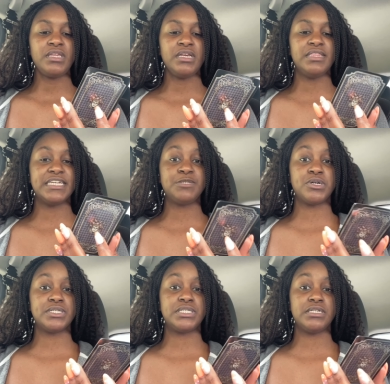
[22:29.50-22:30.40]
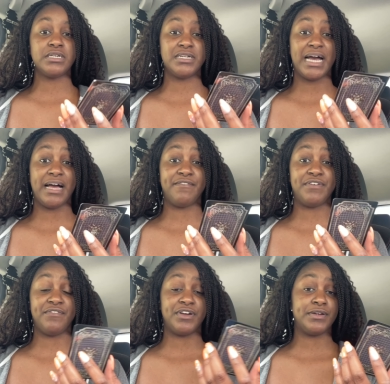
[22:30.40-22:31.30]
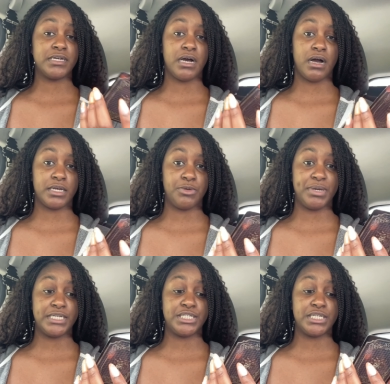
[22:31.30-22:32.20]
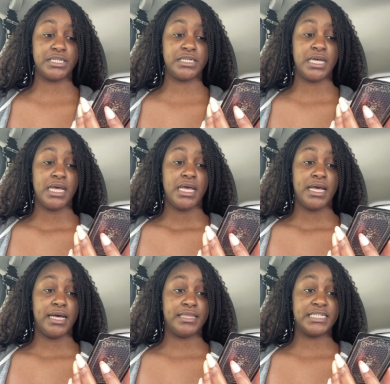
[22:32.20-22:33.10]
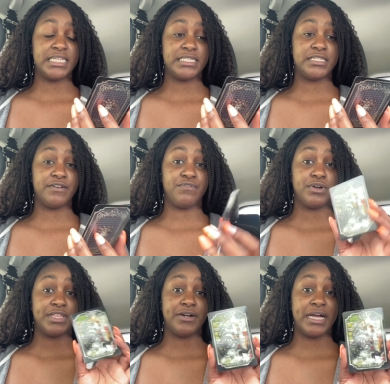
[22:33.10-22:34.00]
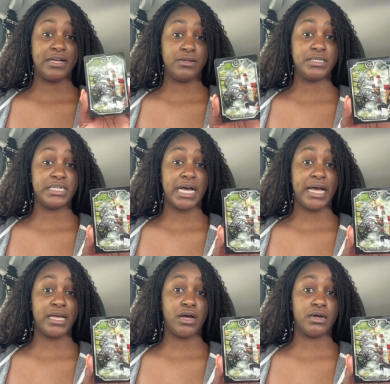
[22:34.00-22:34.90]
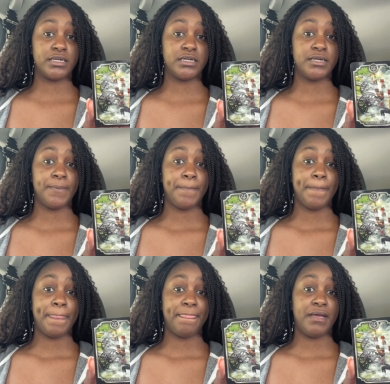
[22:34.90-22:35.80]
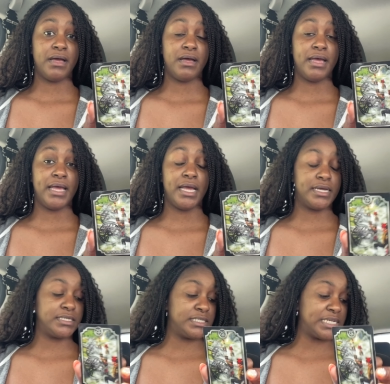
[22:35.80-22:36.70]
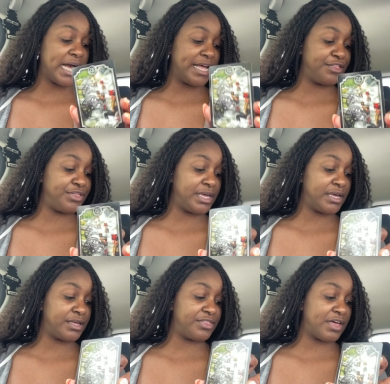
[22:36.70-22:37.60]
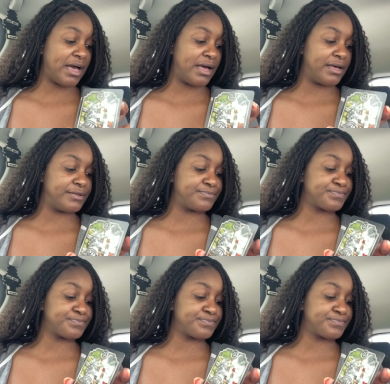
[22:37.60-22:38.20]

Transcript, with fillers: this person could have a very good occupation in the sense of where they're held in high honor and i think that